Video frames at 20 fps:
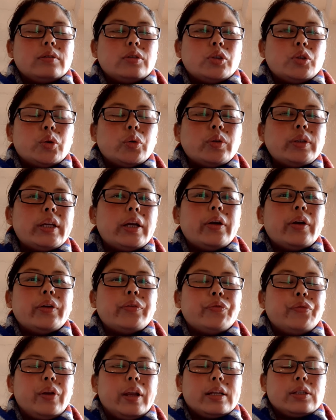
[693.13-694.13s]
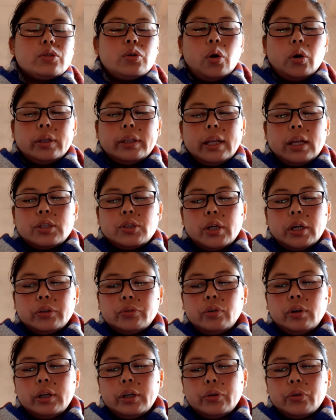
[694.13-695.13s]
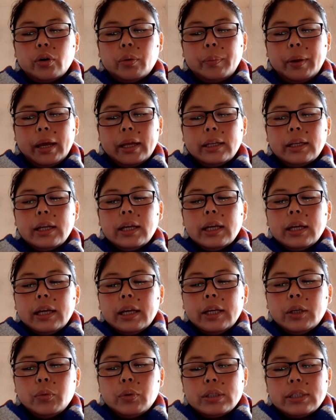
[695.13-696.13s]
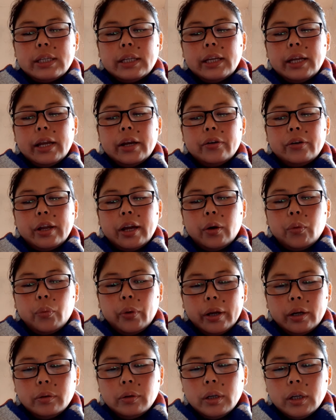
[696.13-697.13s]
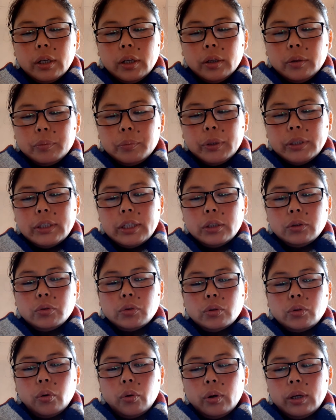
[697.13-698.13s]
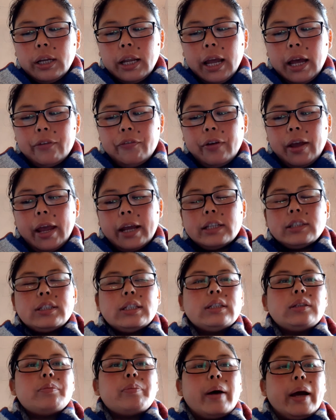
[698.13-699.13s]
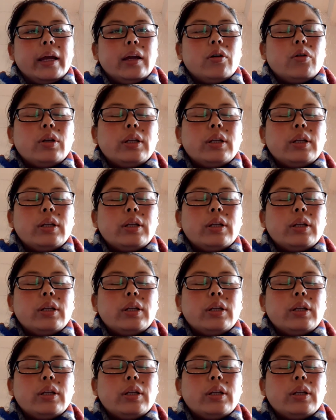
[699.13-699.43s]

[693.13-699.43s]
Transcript: showed their influence on the Central Europe, and it was an area where Britain could only have acted by